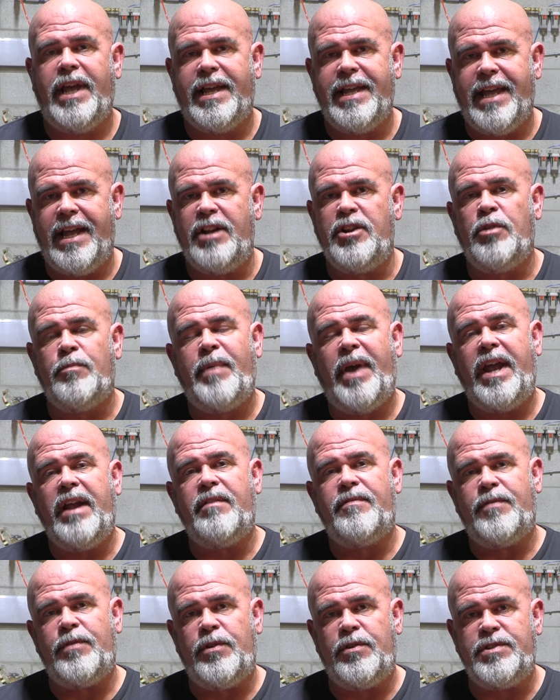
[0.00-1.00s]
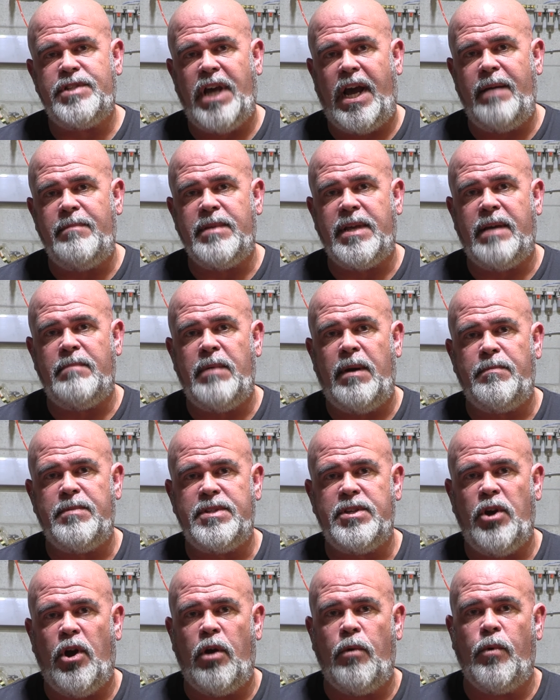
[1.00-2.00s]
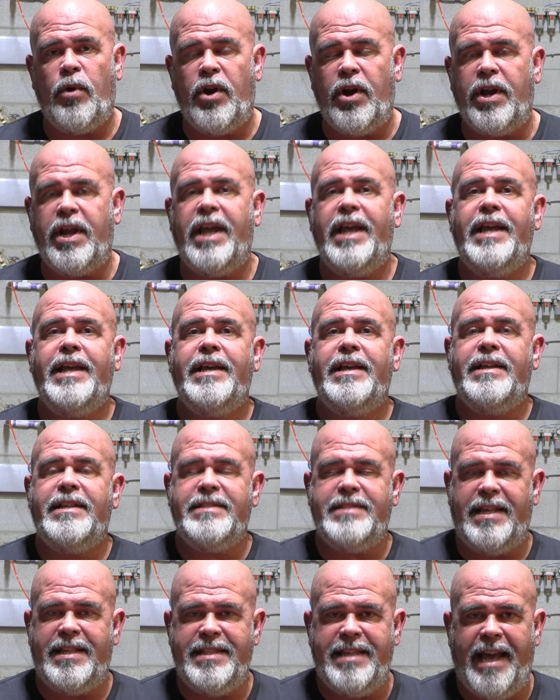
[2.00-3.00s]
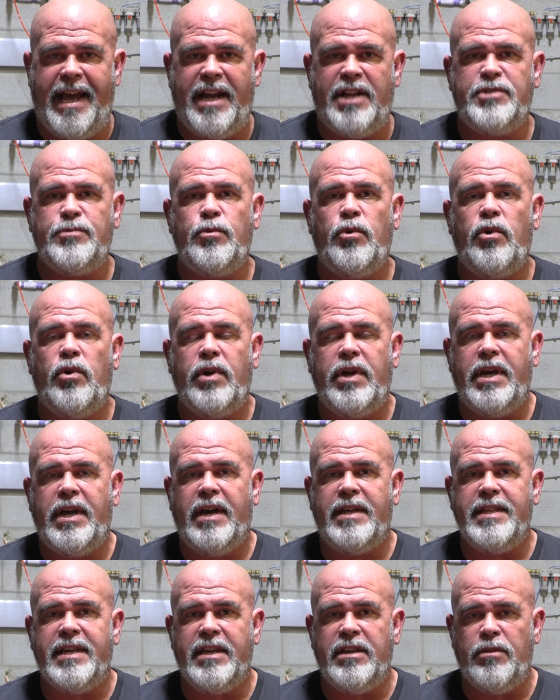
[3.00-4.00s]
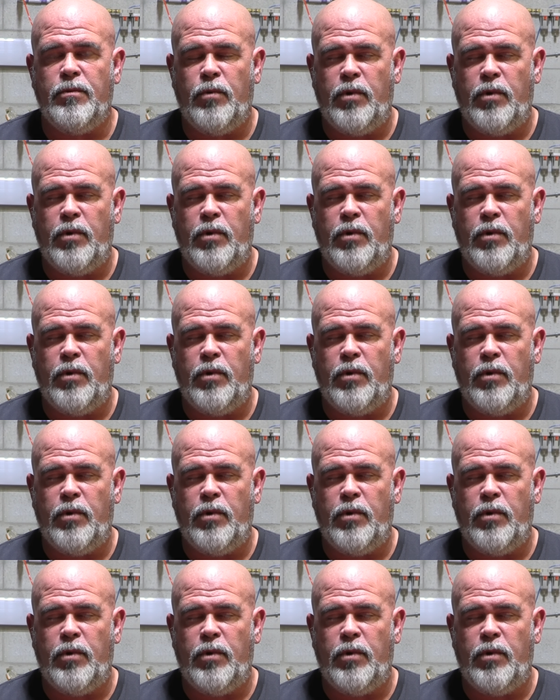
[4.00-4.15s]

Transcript: Again, you're paying for their time to come up with the artwork than the actual cutting of the